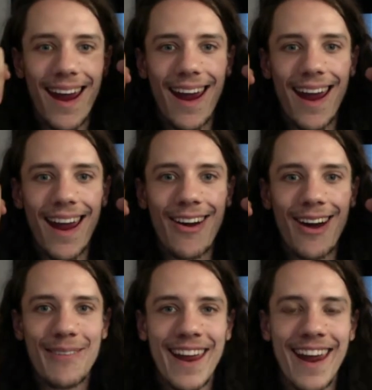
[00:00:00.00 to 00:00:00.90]
I go
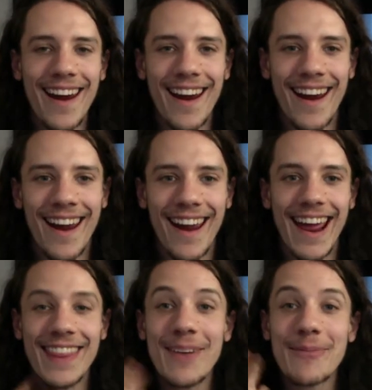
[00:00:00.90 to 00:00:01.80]
up here,
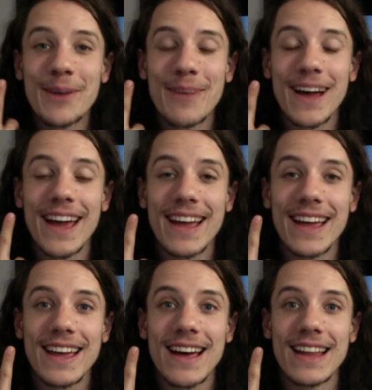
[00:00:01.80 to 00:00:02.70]
and I bring my
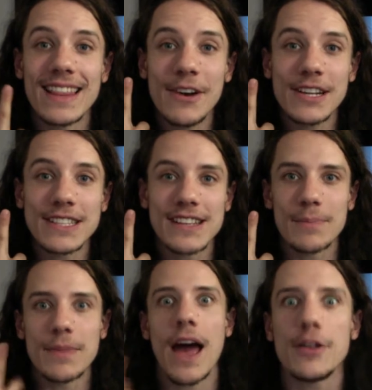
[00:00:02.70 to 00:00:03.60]
larynx up.
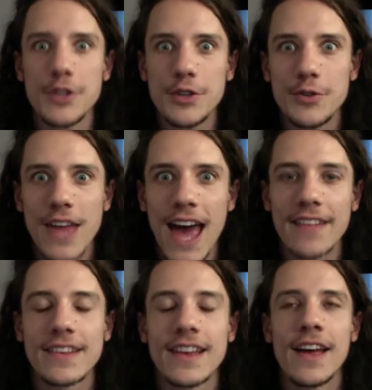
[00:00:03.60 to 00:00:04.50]
Now, how do you do
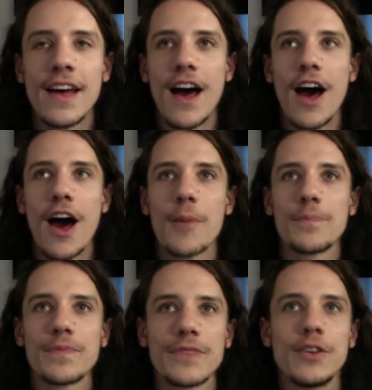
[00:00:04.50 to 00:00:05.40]
that?
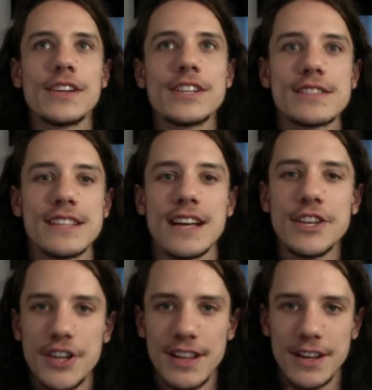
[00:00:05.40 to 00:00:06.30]
You can just
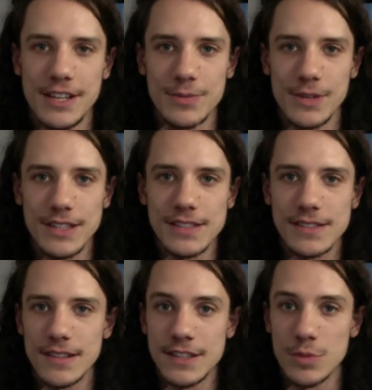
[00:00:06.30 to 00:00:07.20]
touch your larynx once
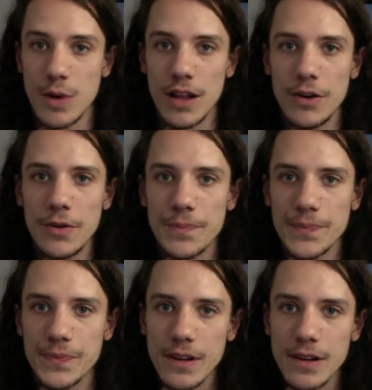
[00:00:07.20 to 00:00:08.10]
and swallow,
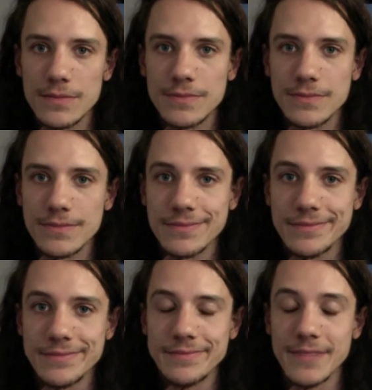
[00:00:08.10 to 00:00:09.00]

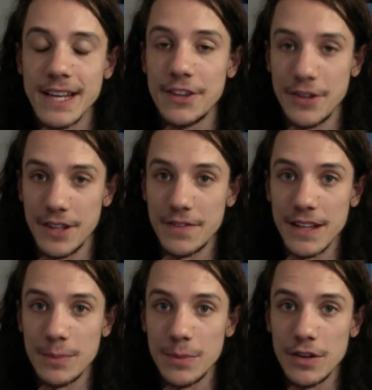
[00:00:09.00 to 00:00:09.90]
and you can feel
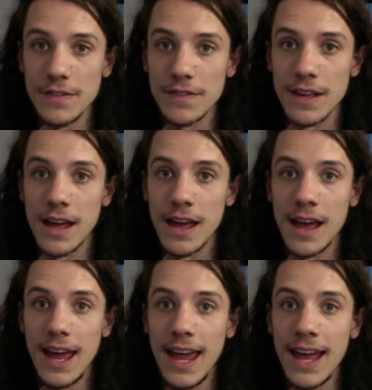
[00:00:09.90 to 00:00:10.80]
it move.
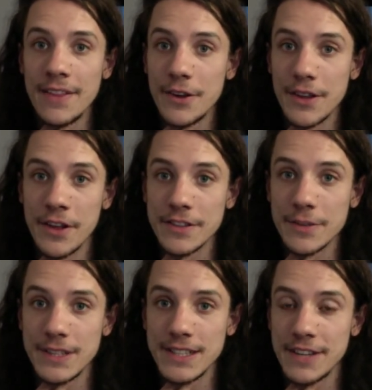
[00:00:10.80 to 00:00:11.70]
And you can also
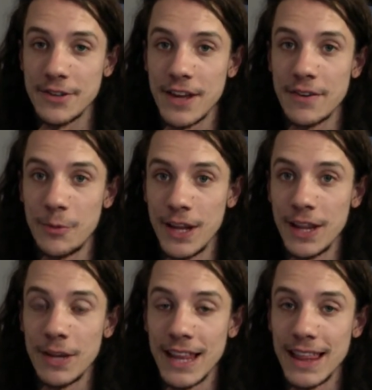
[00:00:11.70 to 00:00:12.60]
pretend to have a really,
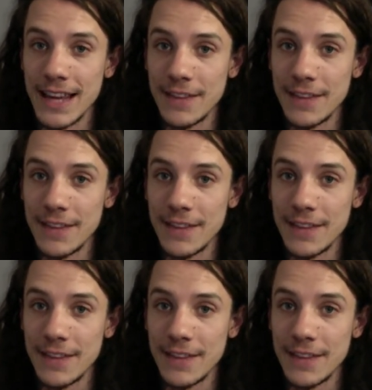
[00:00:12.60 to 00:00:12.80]
really light